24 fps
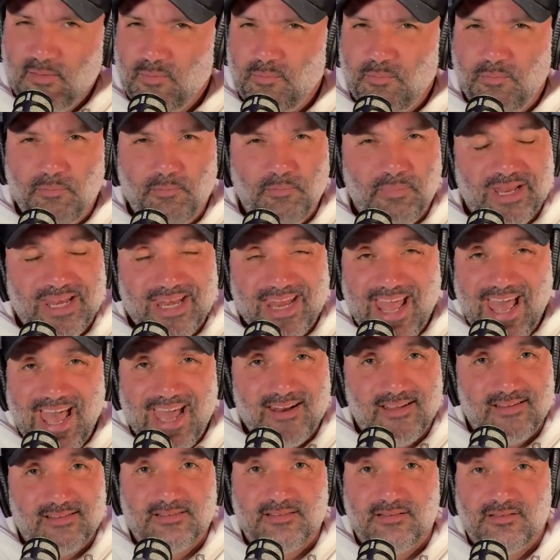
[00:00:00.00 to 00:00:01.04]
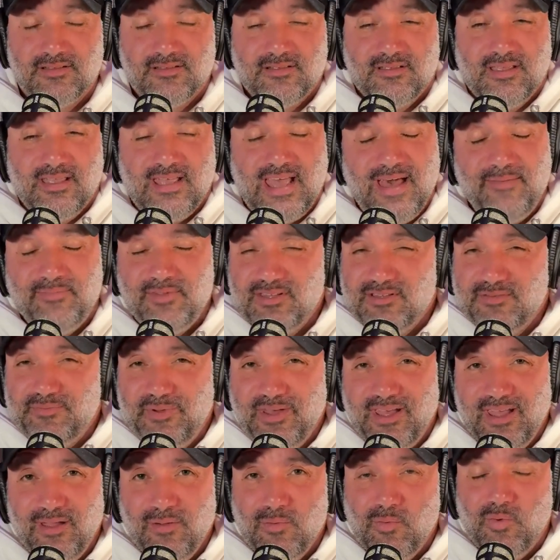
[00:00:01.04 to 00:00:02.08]
Bananas. Captain's
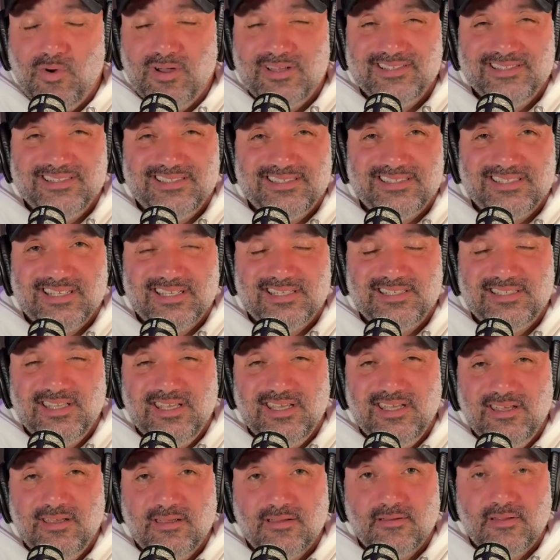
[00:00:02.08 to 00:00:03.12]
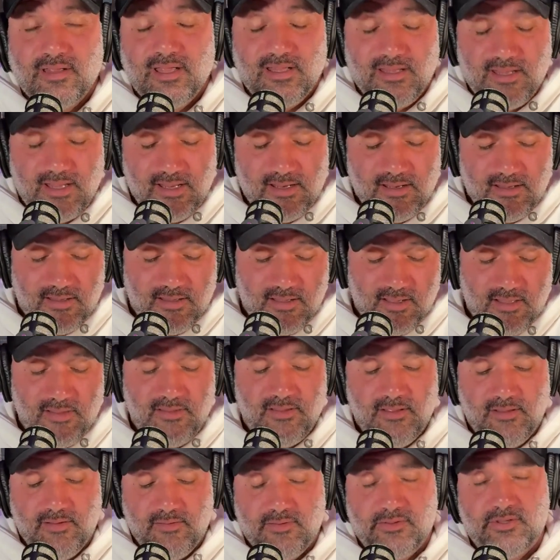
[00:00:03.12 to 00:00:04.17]
pay 160, and then
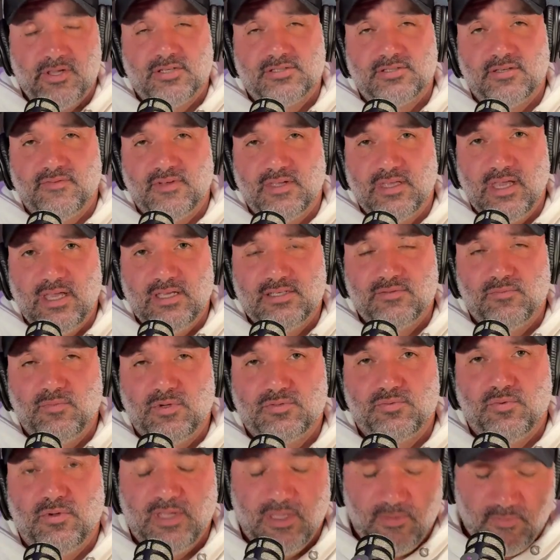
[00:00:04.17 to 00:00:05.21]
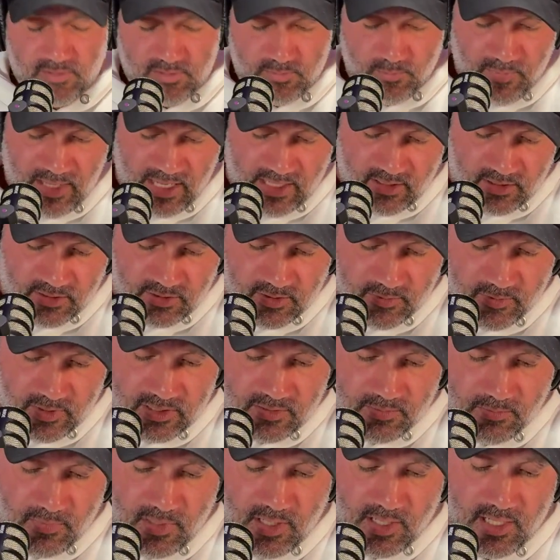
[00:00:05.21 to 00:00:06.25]
the justification was, well, he was making so much
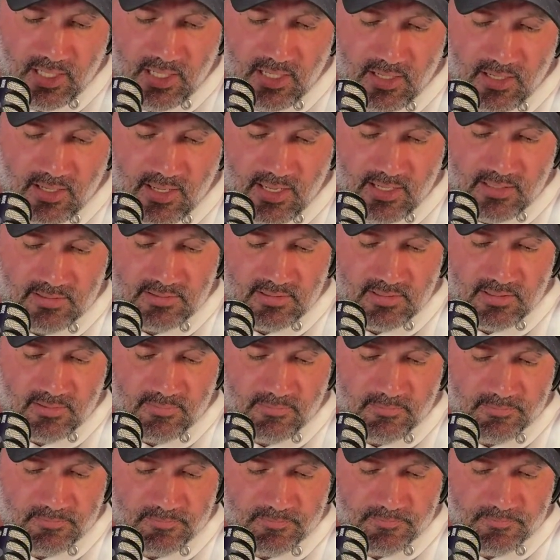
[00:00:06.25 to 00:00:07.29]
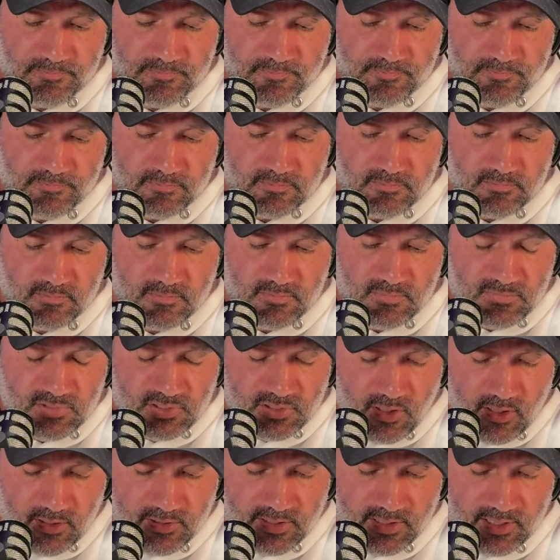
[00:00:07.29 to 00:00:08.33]
money as a
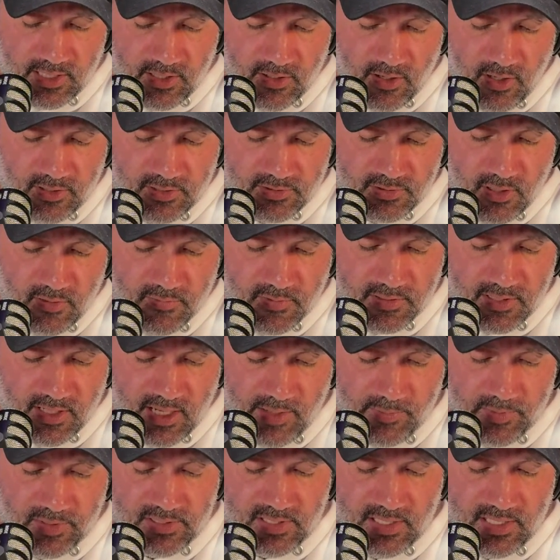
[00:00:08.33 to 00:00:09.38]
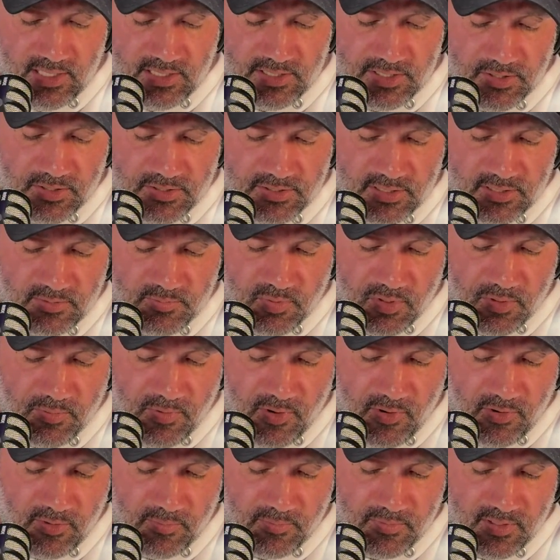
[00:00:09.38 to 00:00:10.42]
sergeant, getting all this overtime, is easier to just
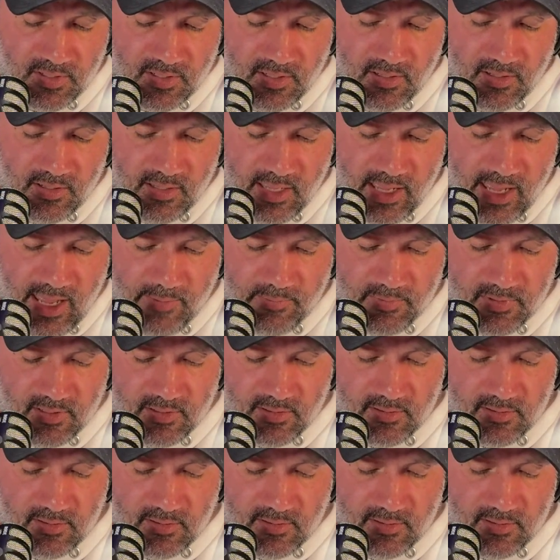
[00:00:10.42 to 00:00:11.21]
promote him to captain.